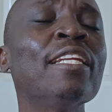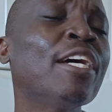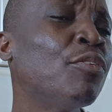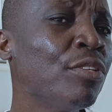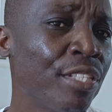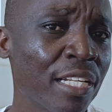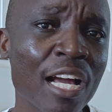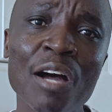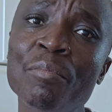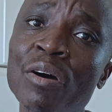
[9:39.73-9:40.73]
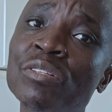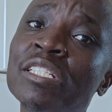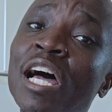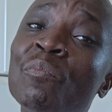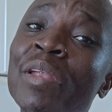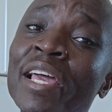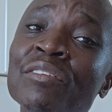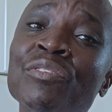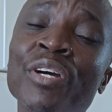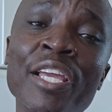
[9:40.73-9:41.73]
The good thing about
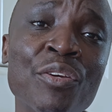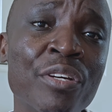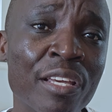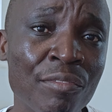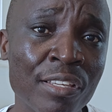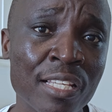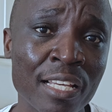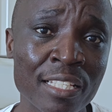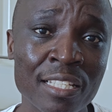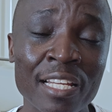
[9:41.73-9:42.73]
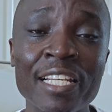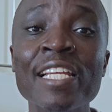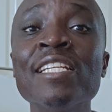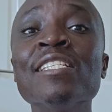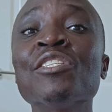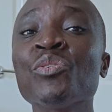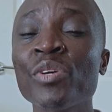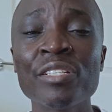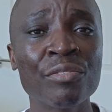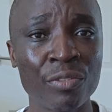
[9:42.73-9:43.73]
applying for a UK visa is that it is
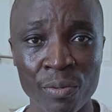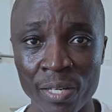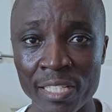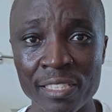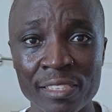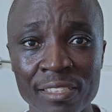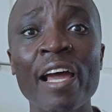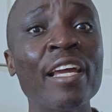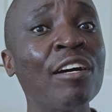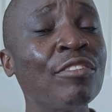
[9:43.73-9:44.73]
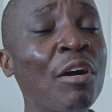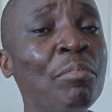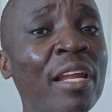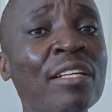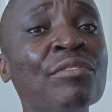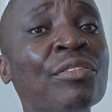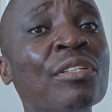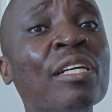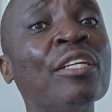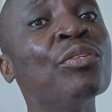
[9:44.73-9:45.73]
straightforward. I have applied
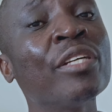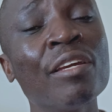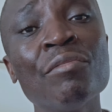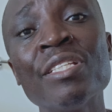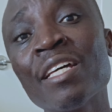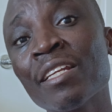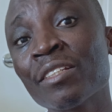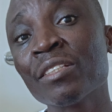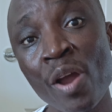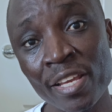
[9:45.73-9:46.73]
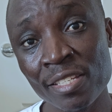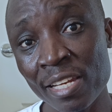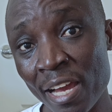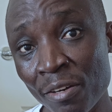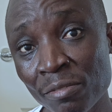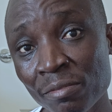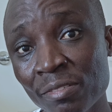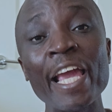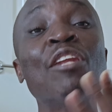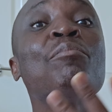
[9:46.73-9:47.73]
for a UK visa twice now,
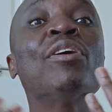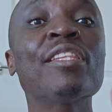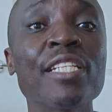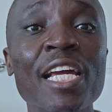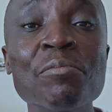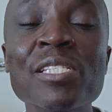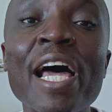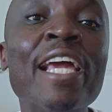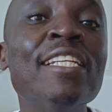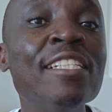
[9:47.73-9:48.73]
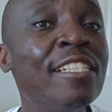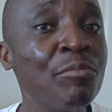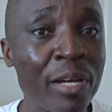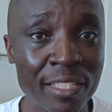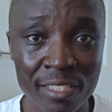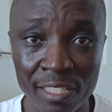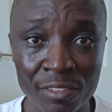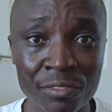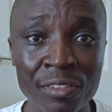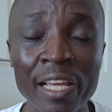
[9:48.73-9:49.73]
and both times I did it
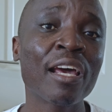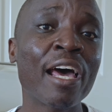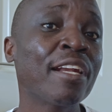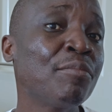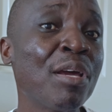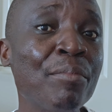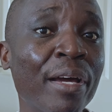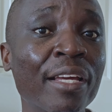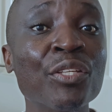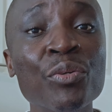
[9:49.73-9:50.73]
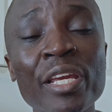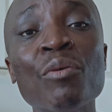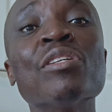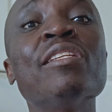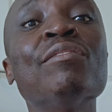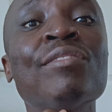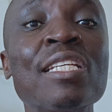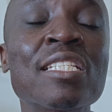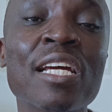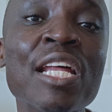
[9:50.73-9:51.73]
myself. And remember, UK was the
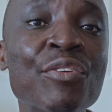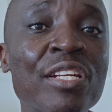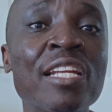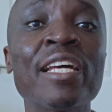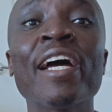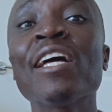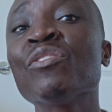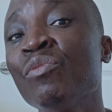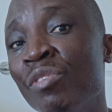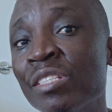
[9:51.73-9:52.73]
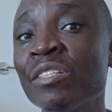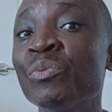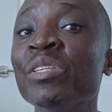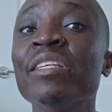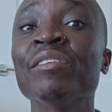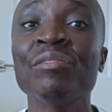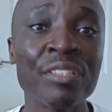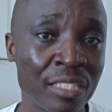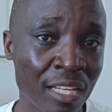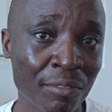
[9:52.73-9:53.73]
first country that I had to visit with
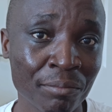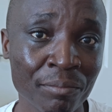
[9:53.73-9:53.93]
a visa.